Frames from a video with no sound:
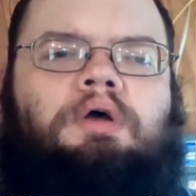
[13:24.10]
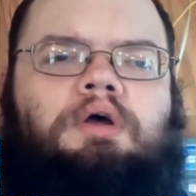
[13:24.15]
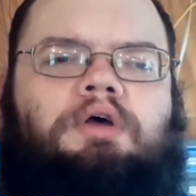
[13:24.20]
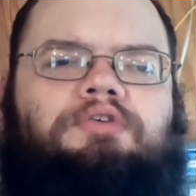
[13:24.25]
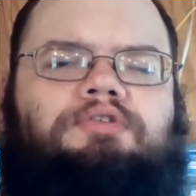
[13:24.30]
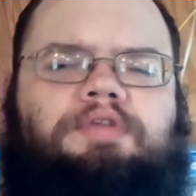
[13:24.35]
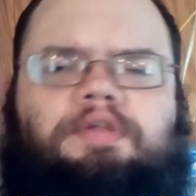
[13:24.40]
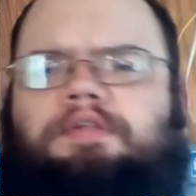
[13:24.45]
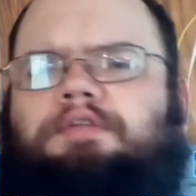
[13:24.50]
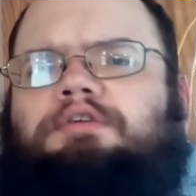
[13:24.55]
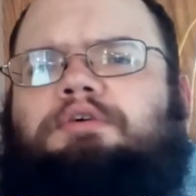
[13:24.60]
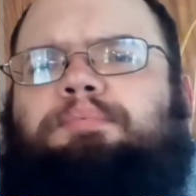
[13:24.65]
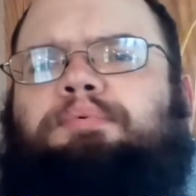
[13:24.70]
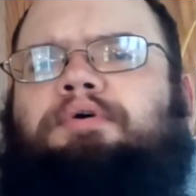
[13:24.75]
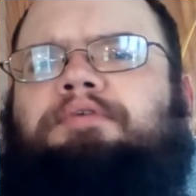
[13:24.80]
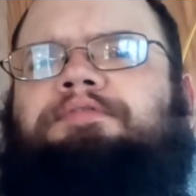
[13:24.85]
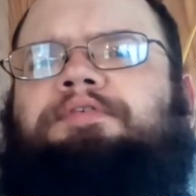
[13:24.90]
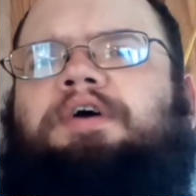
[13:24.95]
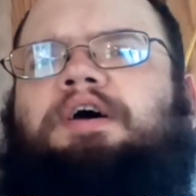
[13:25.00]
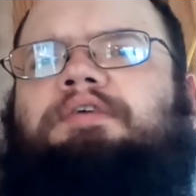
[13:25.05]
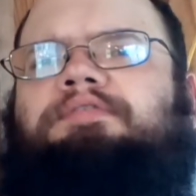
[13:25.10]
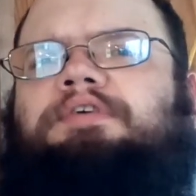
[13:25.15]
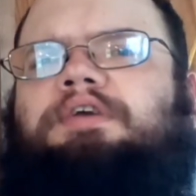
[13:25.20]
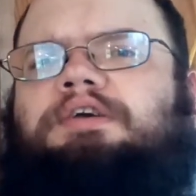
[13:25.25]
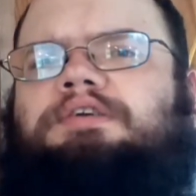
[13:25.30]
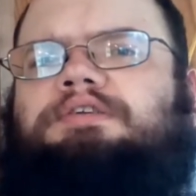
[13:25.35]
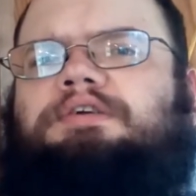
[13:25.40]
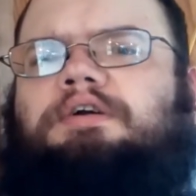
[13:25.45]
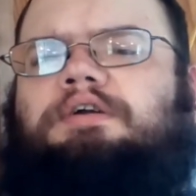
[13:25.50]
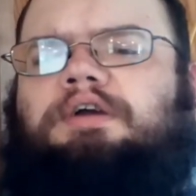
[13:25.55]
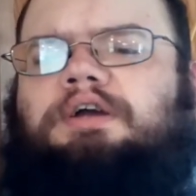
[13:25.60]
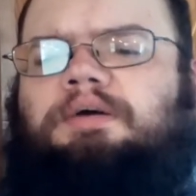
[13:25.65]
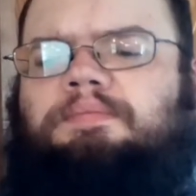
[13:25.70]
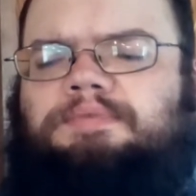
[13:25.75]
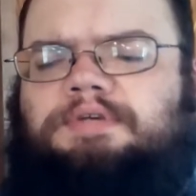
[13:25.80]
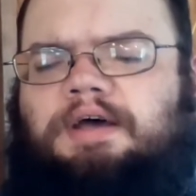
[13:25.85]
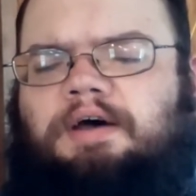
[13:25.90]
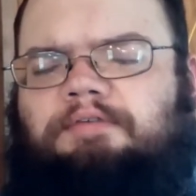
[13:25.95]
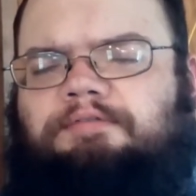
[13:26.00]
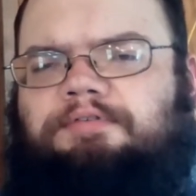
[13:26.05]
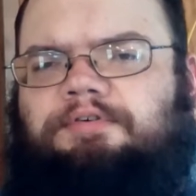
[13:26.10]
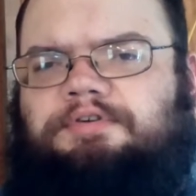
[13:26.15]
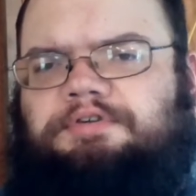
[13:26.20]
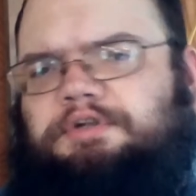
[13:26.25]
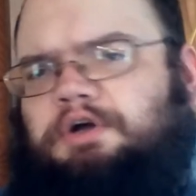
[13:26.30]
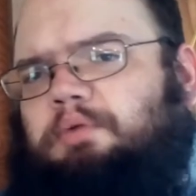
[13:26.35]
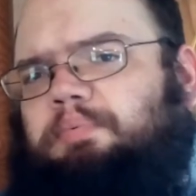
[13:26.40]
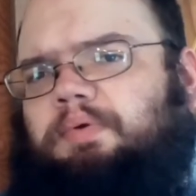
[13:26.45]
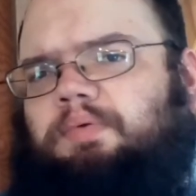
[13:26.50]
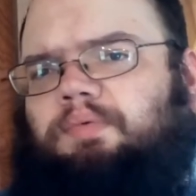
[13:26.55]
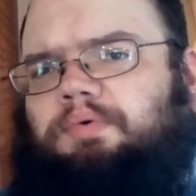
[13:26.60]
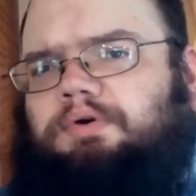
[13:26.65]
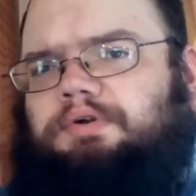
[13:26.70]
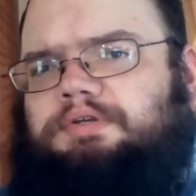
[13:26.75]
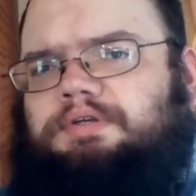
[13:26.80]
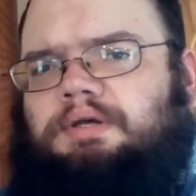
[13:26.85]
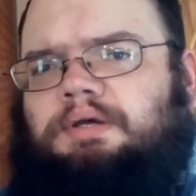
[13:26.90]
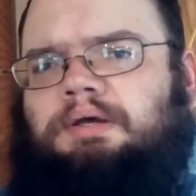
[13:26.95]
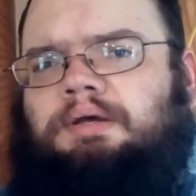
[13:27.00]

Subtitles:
So then the 2.5 Kickstarter comes out for Dystopian Wars.